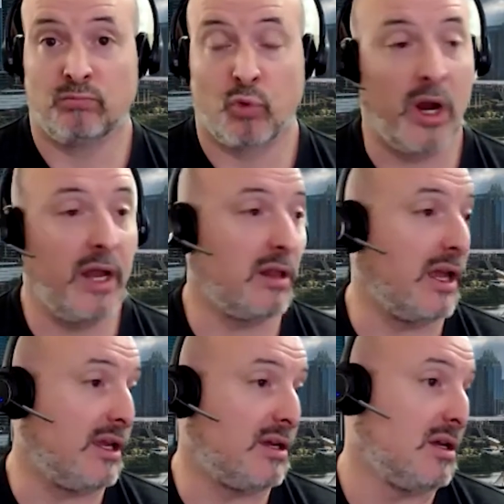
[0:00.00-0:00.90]
right?
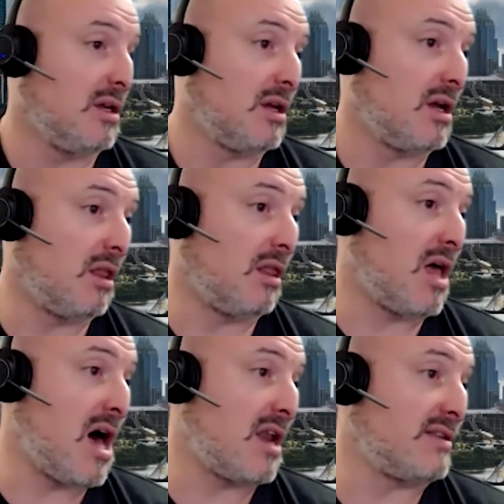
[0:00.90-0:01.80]
Like a
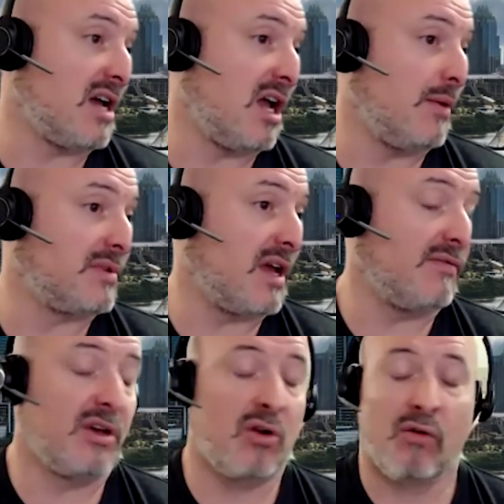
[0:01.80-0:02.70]
lot of times I've
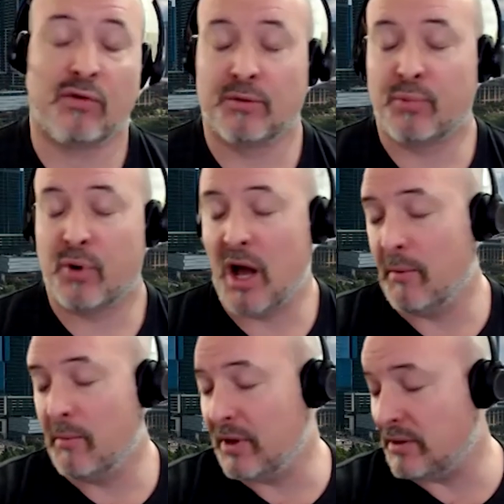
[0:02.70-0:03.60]
done over
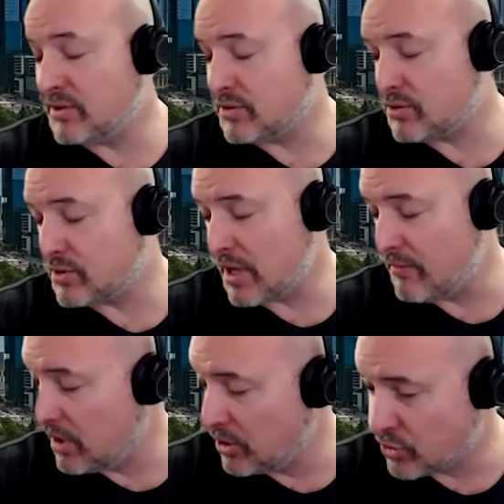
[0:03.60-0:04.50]
probably
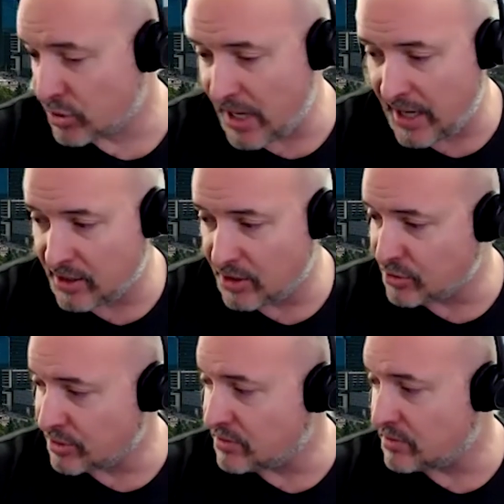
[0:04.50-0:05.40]
seven hundred, eight
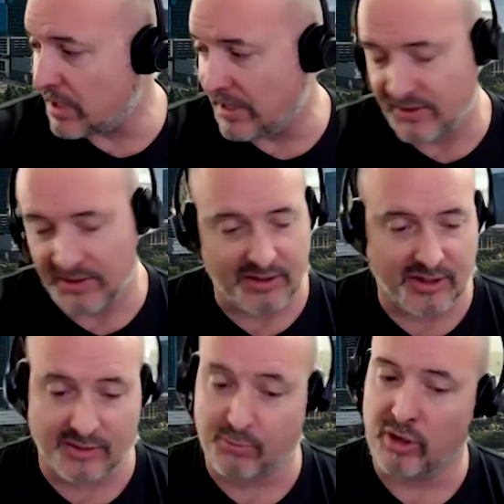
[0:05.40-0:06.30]
hundred tastings at
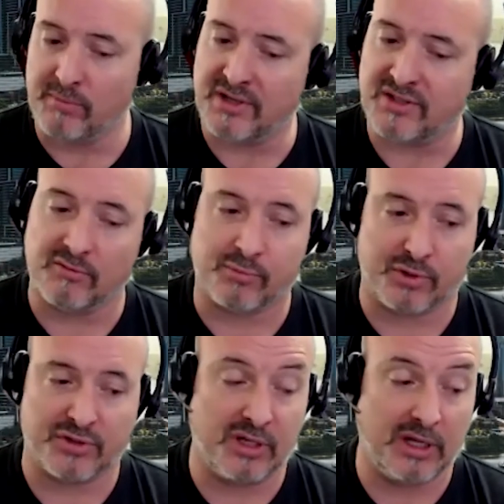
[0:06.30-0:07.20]
this point myself
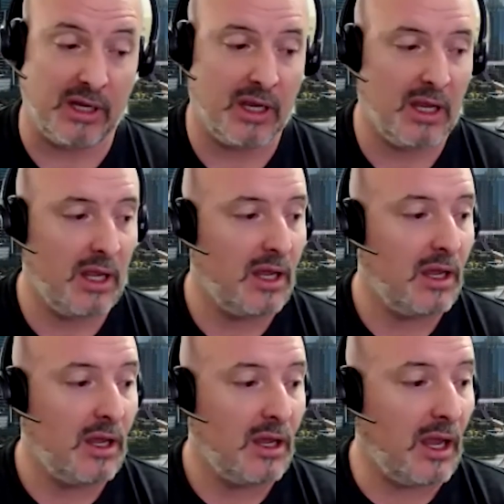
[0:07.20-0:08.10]
personally.
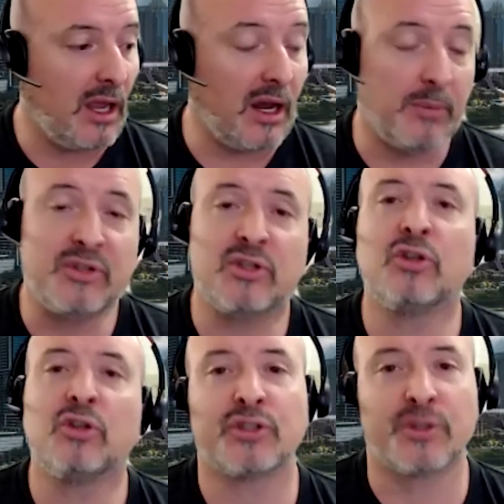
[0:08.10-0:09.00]
And I'm
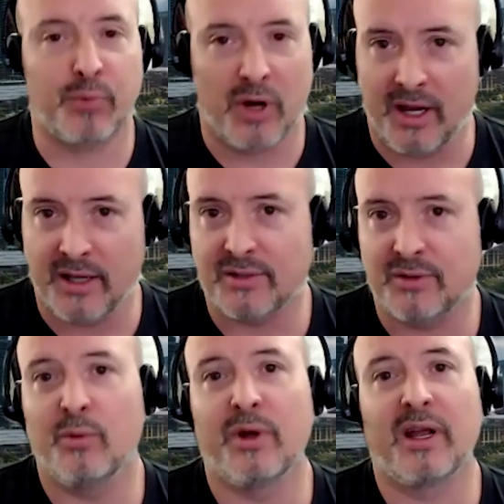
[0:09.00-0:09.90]
still surprised
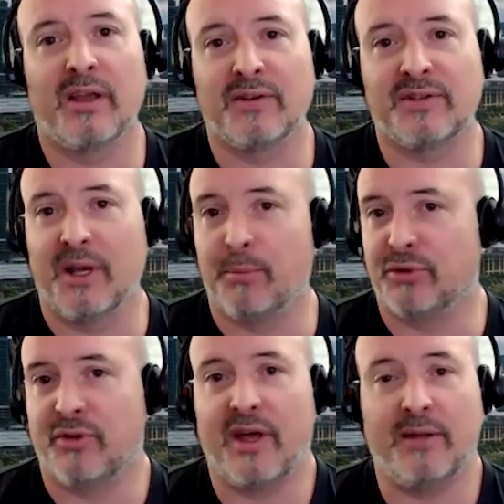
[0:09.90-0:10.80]
when I give a sample
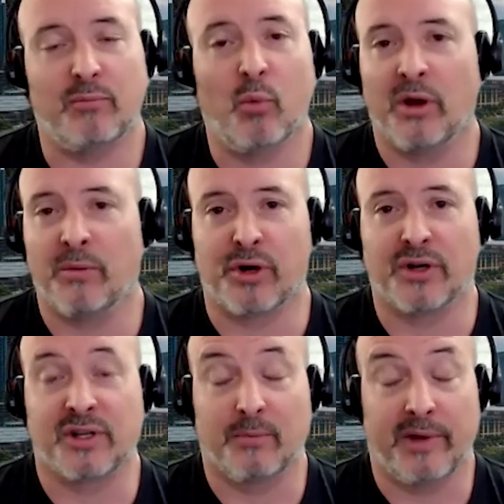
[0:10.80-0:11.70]
to that one
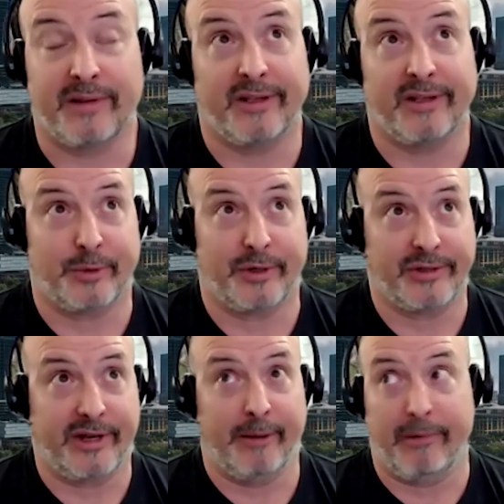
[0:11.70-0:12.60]
person. I'm like, this
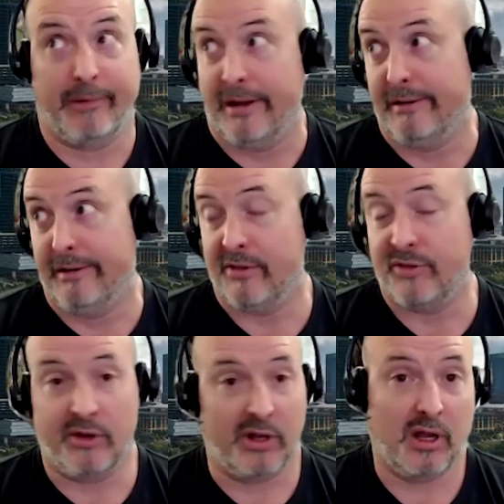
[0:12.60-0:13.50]
person ain't buying
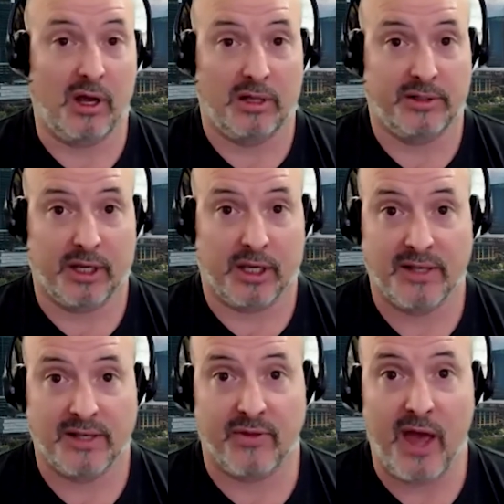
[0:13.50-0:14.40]
nothing. They're like, oh, I'll take a
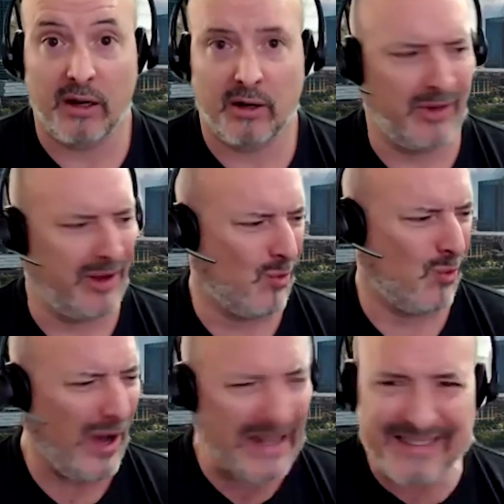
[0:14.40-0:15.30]
case of that. I'm like,
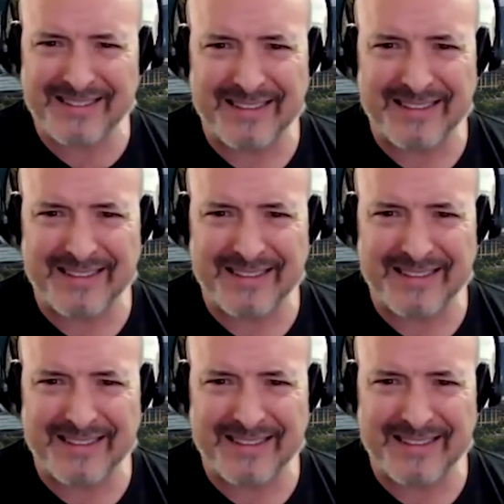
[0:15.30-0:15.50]
what?